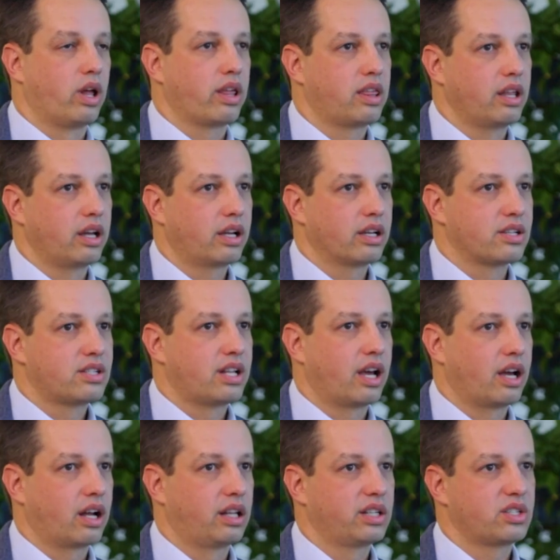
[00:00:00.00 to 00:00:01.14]
I think let's
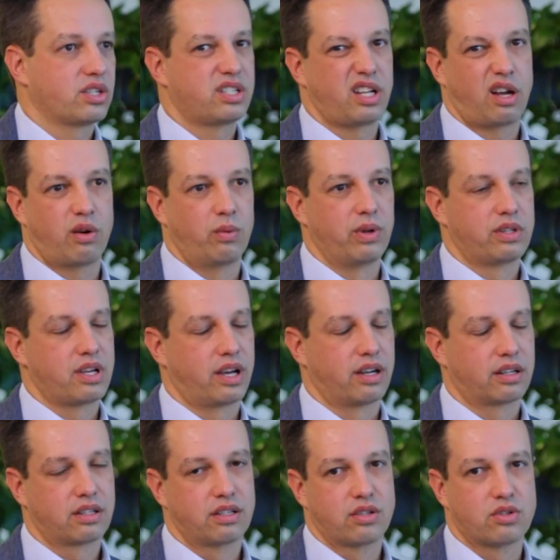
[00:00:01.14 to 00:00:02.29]
just start with
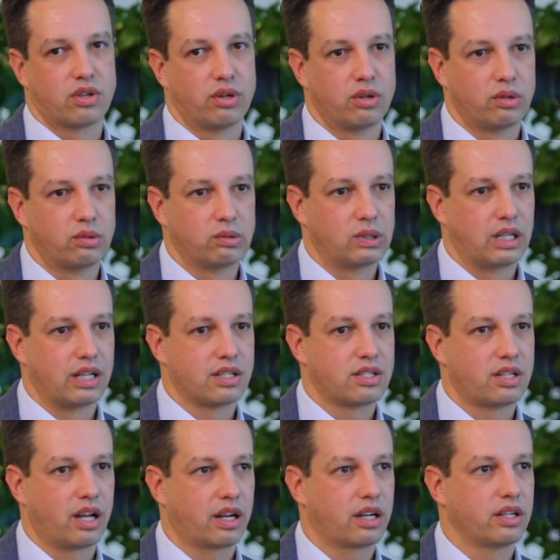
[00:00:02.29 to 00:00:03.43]
tech. So as
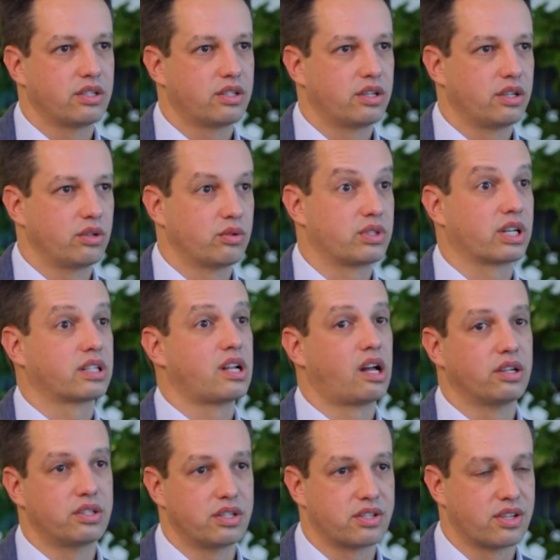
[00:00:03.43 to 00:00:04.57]

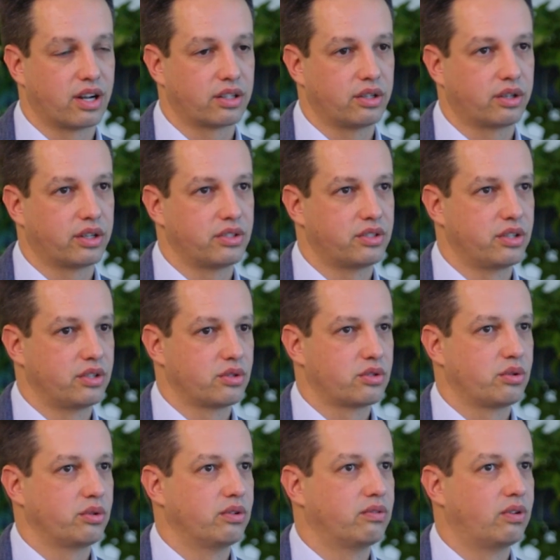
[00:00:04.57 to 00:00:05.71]
technology sector continues
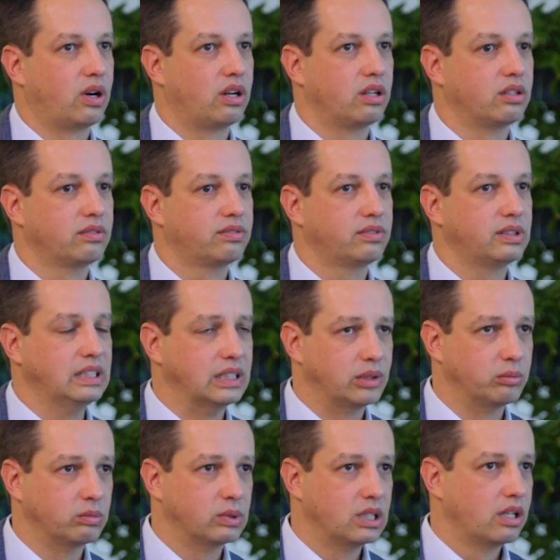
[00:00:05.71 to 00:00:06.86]
to evolve,
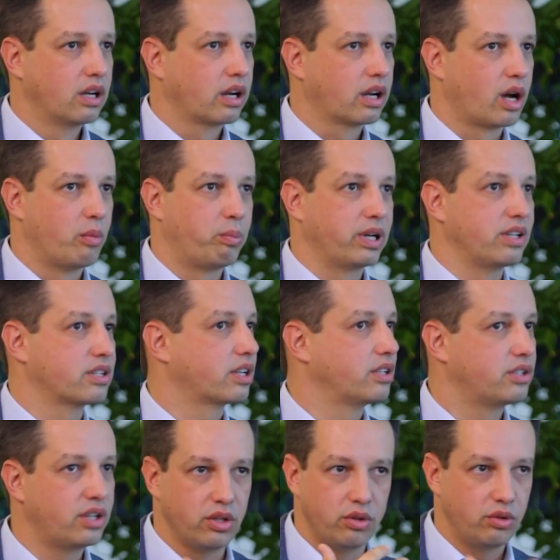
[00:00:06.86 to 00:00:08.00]
companies
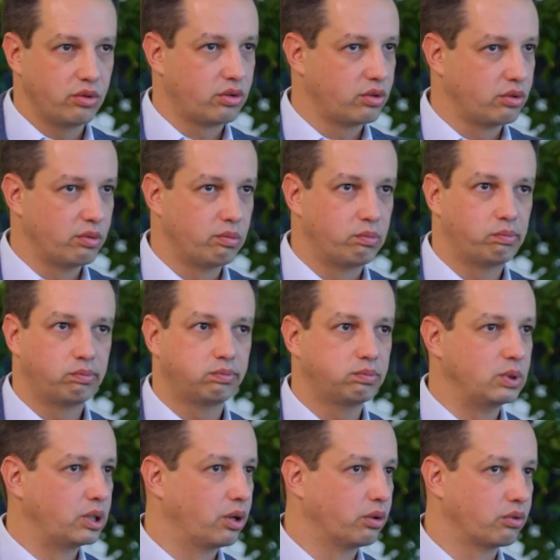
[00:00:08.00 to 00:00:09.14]
continue to
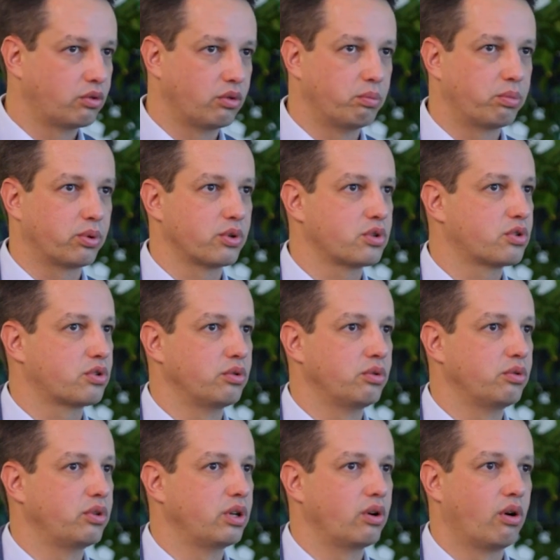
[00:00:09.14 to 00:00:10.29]

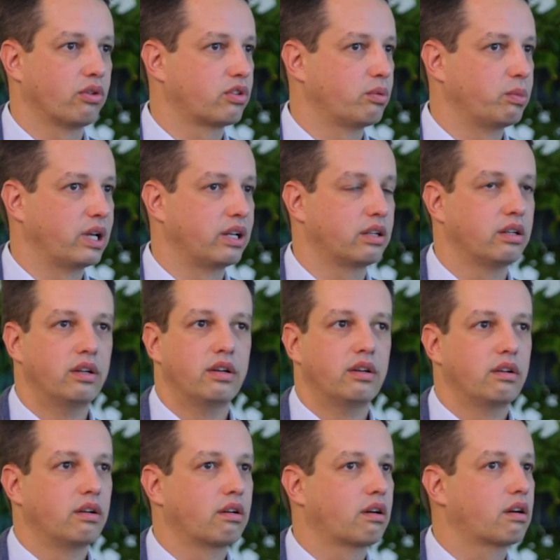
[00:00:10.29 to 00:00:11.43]
pursue the ultimate
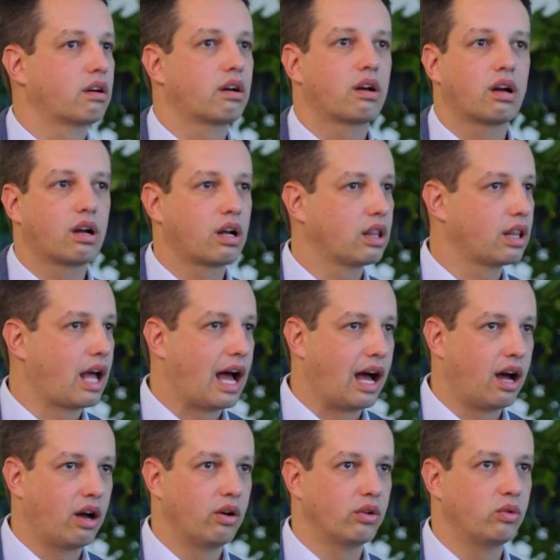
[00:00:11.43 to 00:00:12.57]

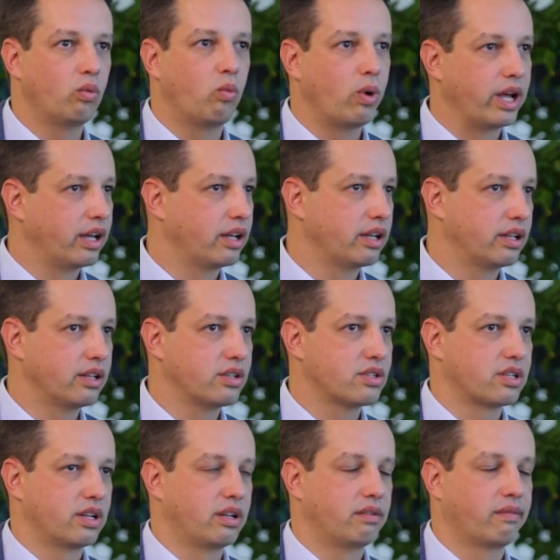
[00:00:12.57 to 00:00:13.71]
cloud
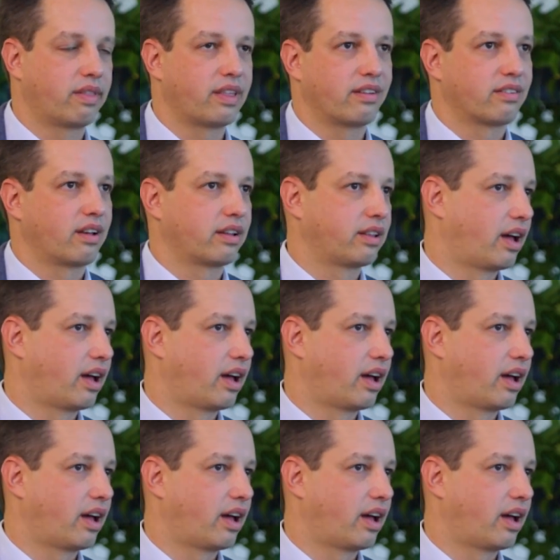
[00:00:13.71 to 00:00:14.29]
wins and things like